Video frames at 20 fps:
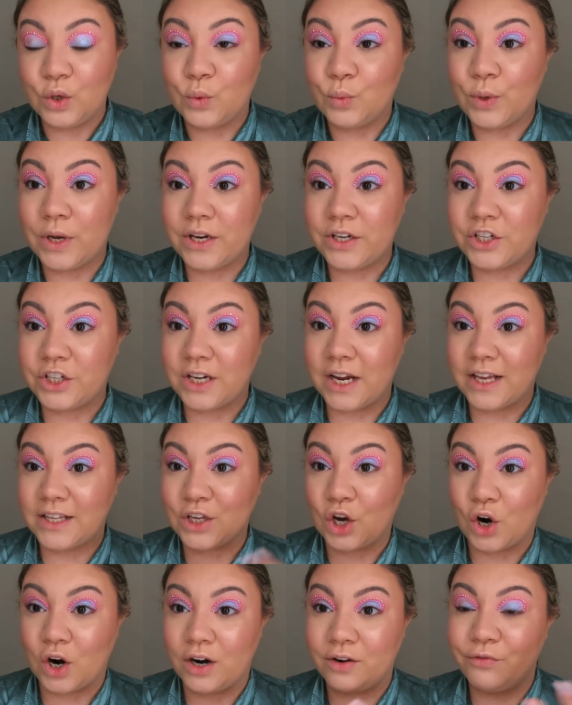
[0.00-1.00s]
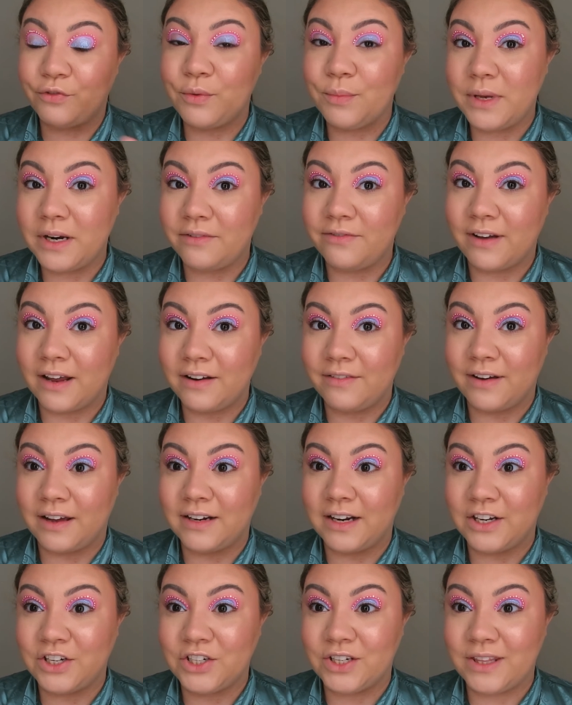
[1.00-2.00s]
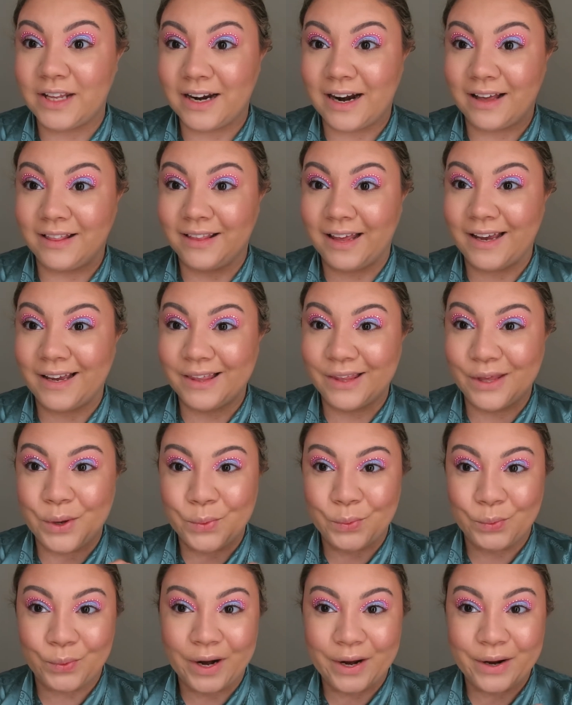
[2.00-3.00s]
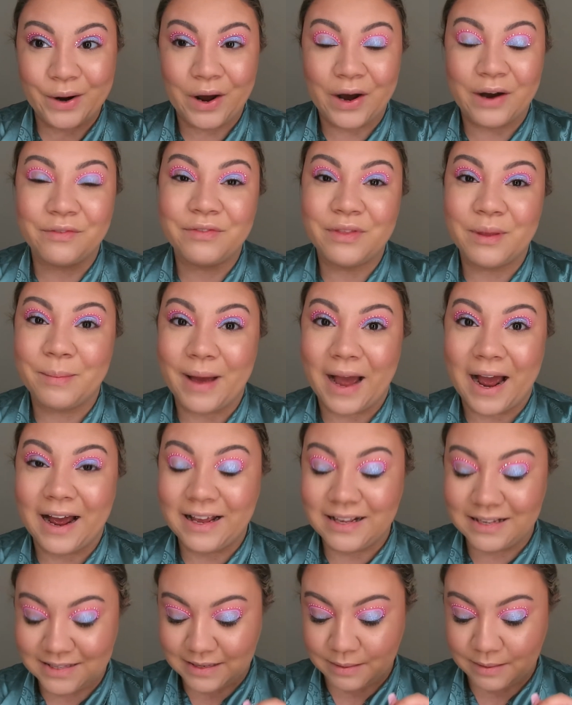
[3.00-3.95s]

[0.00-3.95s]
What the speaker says: which it's hard for me to find a foundation that I like right off the bat.